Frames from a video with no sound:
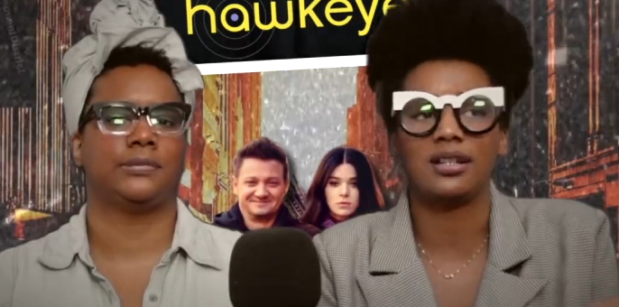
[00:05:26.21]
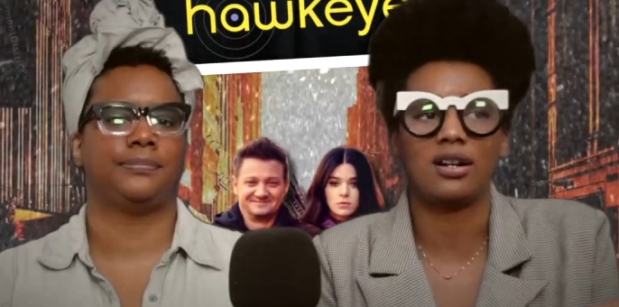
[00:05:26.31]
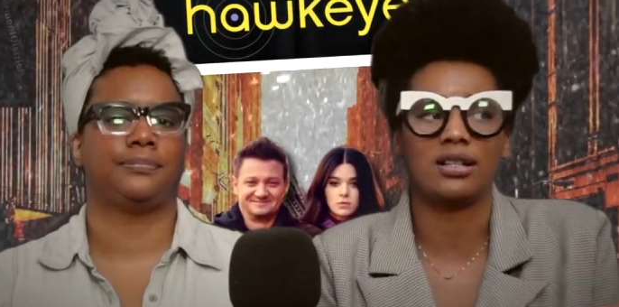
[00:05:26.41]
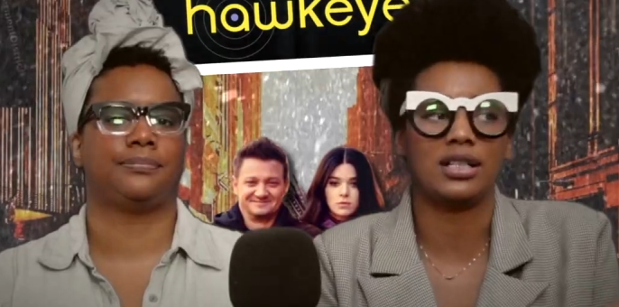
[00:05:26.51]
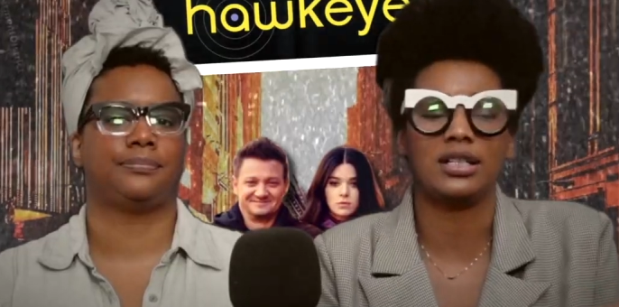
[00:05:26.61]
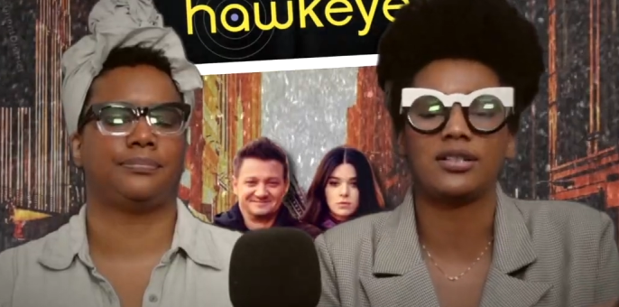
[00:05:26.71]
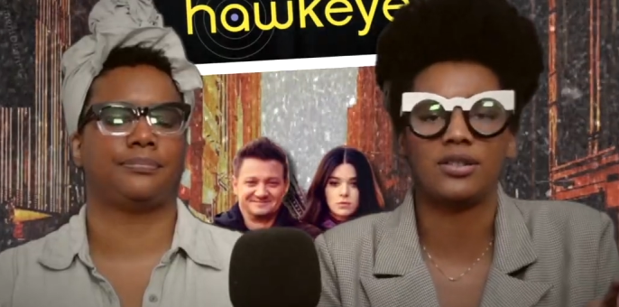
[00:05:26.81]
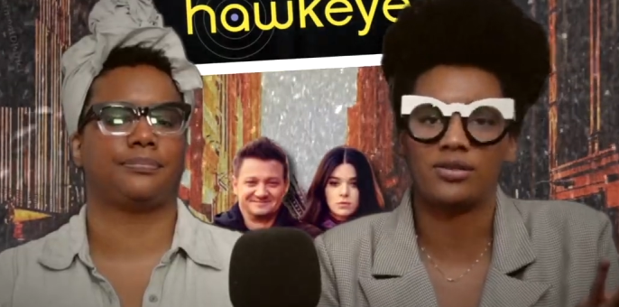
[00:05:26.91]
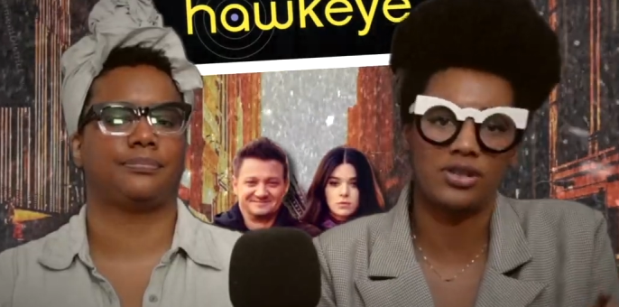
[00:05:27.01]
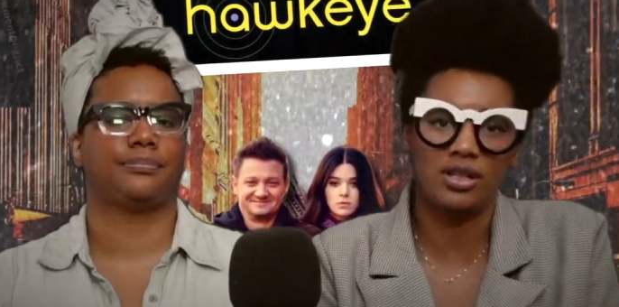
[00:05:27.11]
Speaker 1: Cardellini,
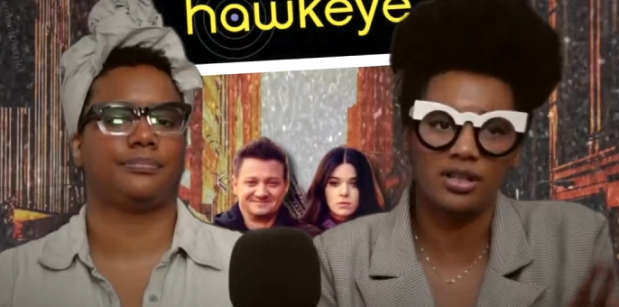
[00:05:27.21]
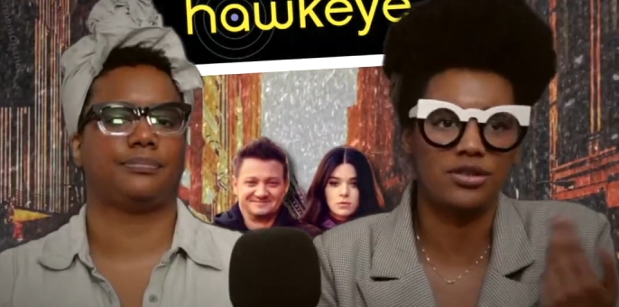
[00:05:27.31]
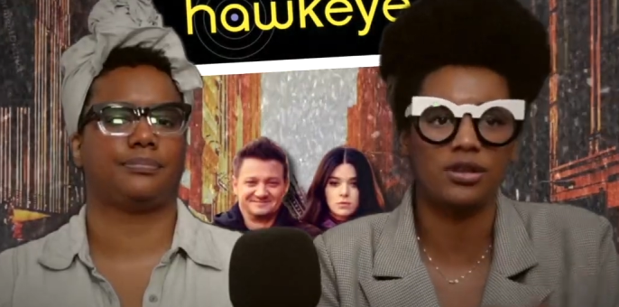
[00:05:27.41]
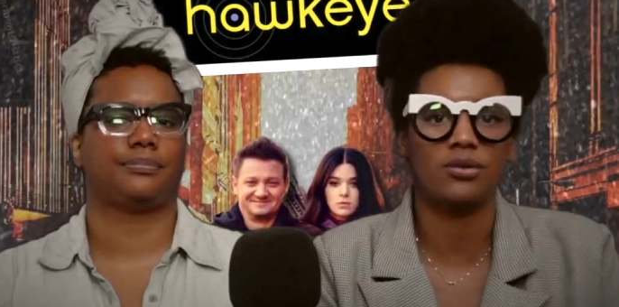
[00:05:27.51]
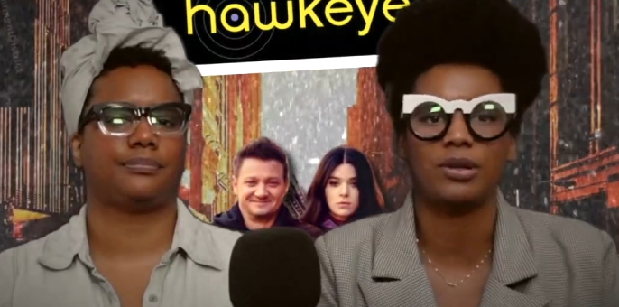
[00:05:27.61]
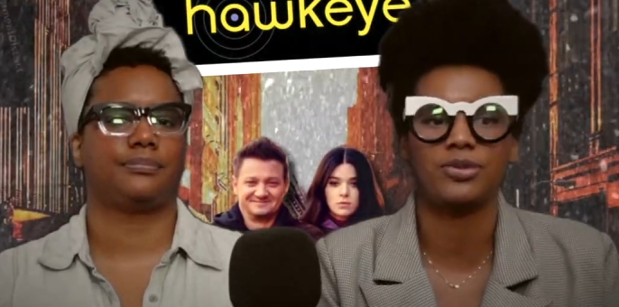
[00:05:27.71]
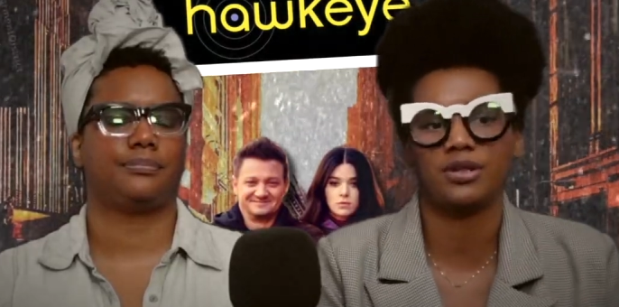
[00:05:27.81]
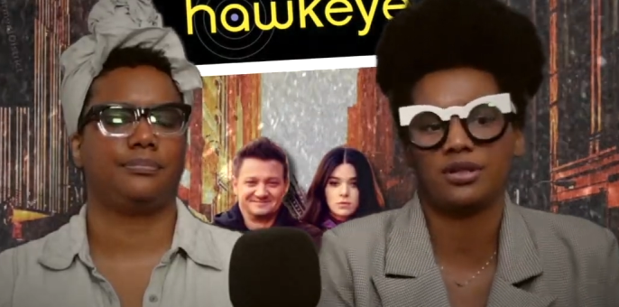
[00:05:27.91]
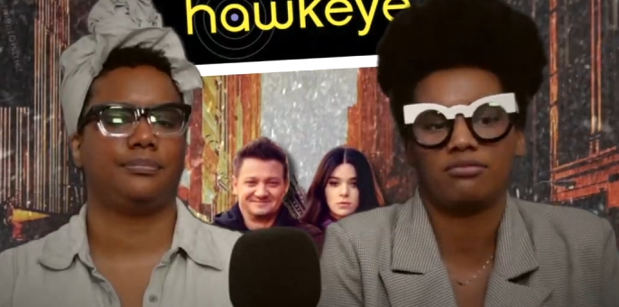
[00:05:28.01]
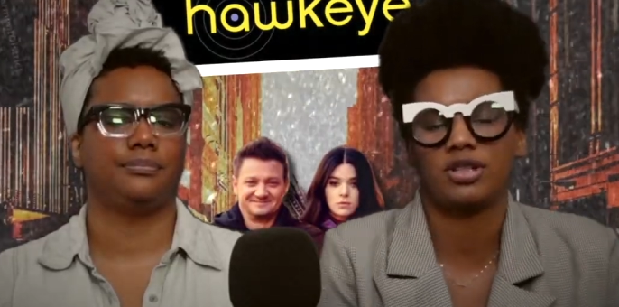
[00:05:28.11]
so if she could show up,
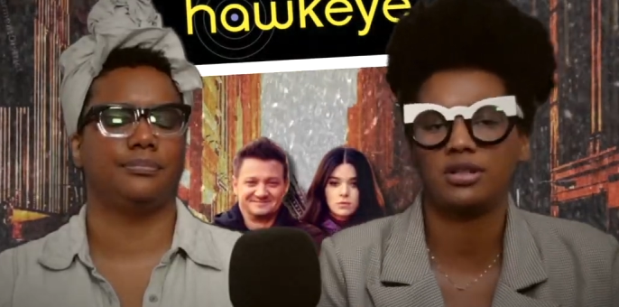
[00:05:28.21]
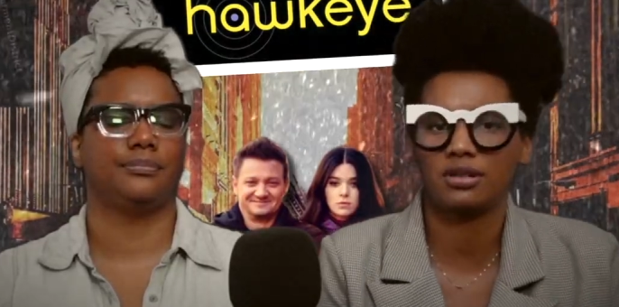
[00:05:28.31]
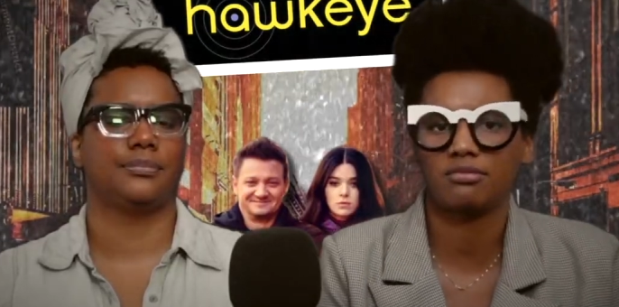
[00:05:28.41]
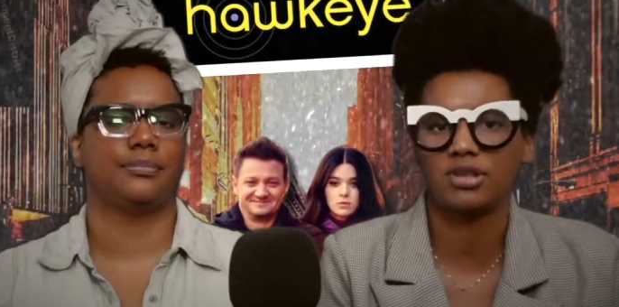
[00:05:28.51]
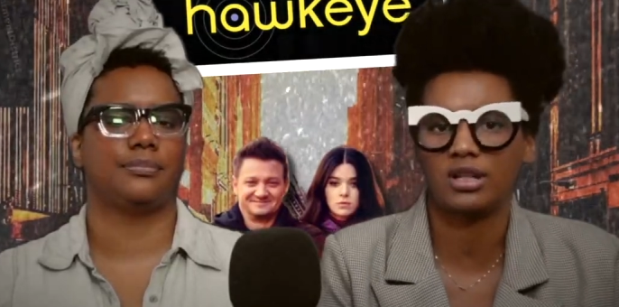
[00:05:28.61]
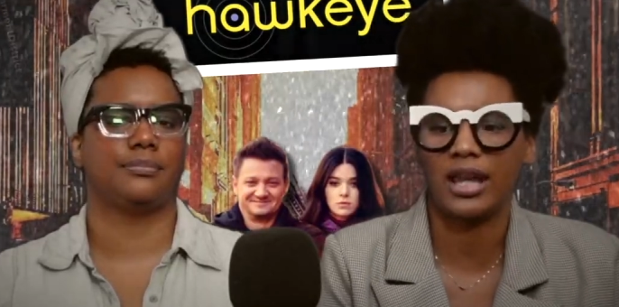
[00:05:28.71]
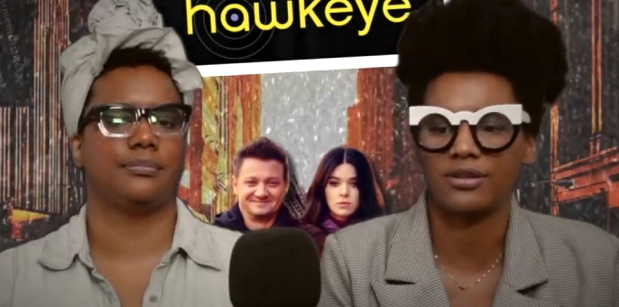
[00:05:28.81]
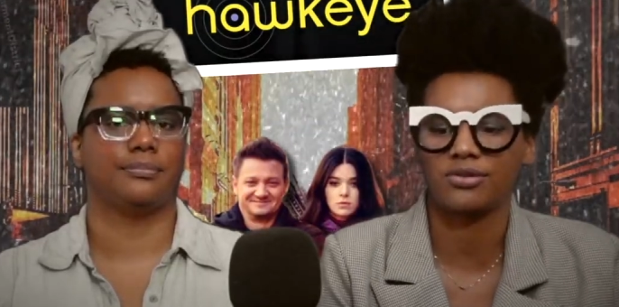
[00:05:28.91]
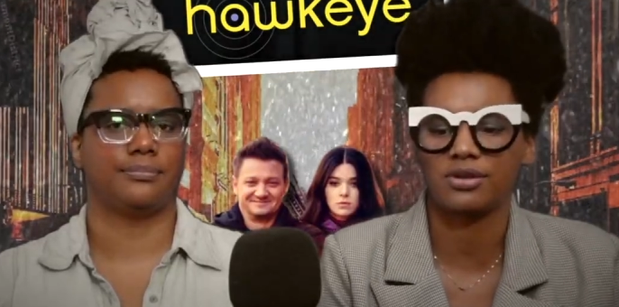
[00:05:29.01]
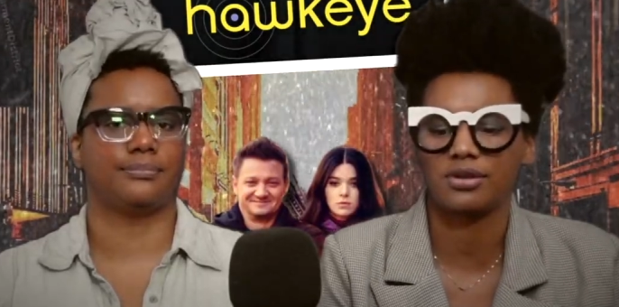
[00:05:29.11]
she's a good
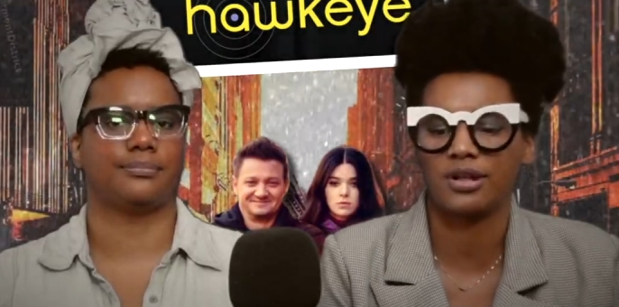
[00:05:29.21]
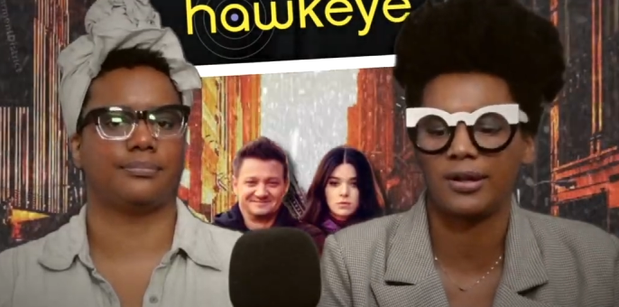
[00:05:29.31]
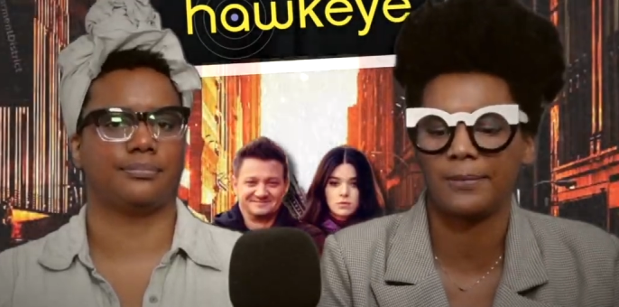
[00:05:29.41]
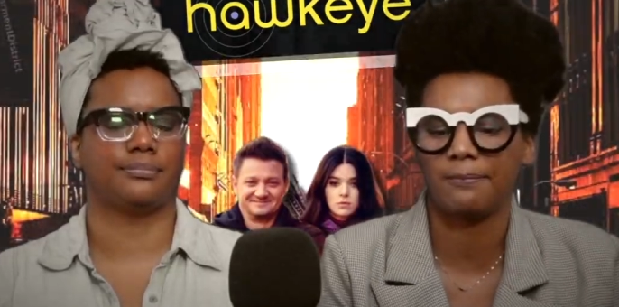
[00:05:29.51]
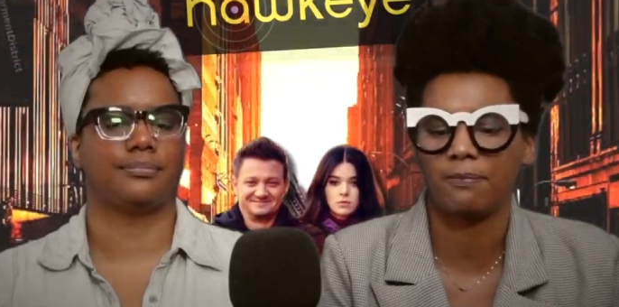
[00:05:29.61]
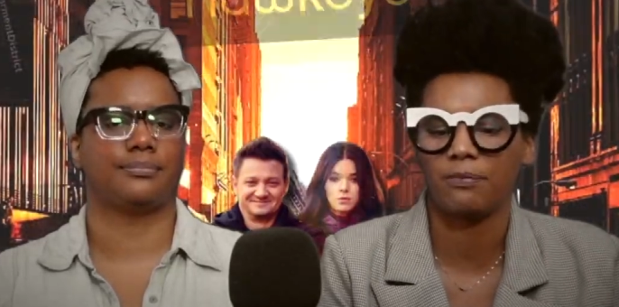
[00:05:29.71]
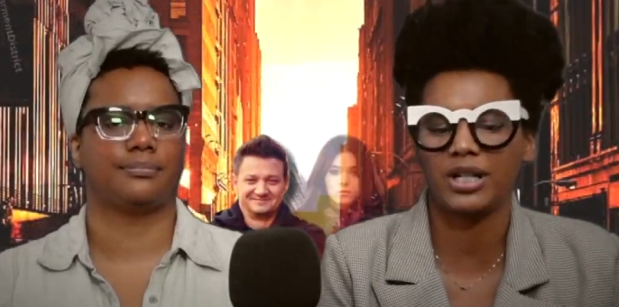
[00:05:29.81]
actress. But